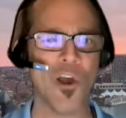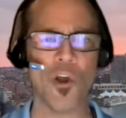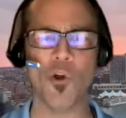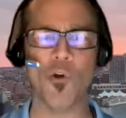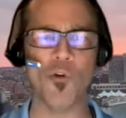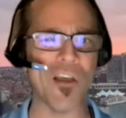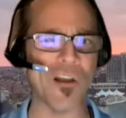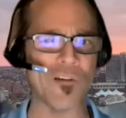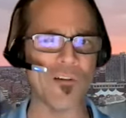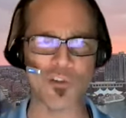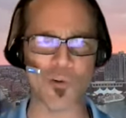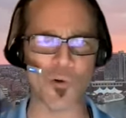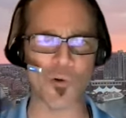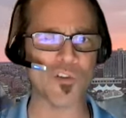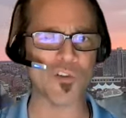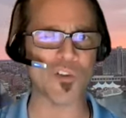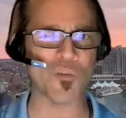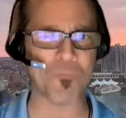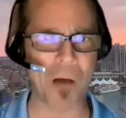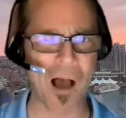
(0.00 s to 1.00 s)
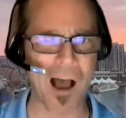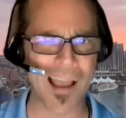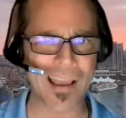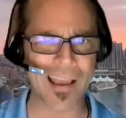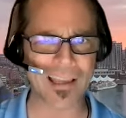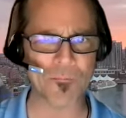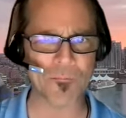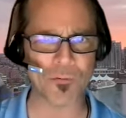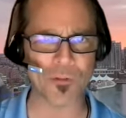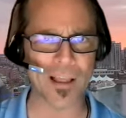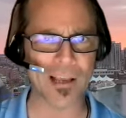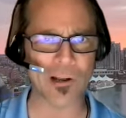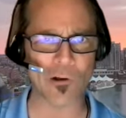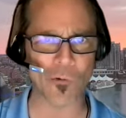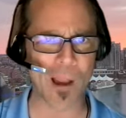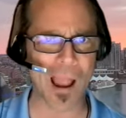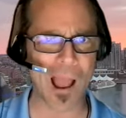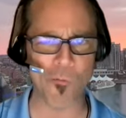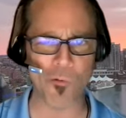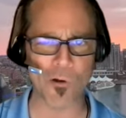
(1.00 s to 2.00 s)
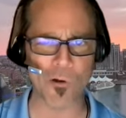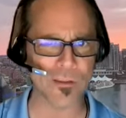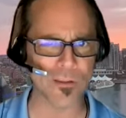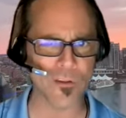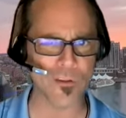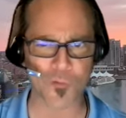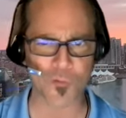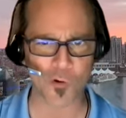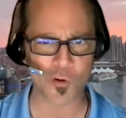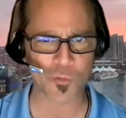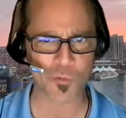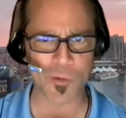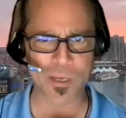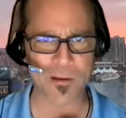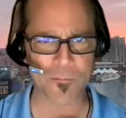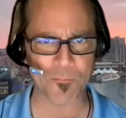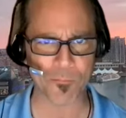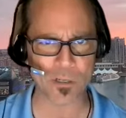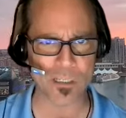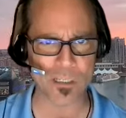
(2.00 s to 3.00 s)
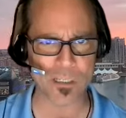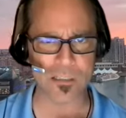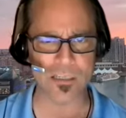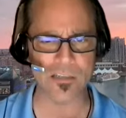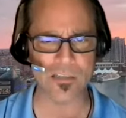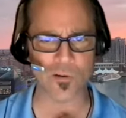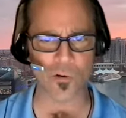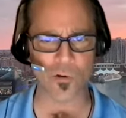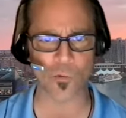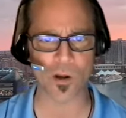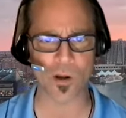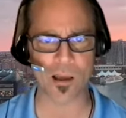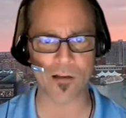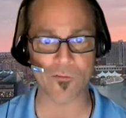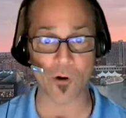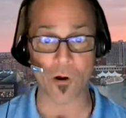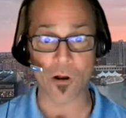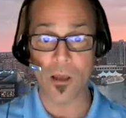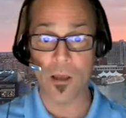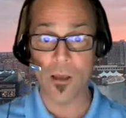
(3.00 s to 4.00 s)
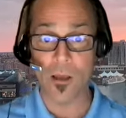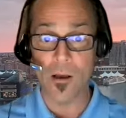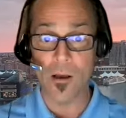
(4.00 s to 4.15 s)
who they're sort of spying and playing around with in the first week of preseason or whatever.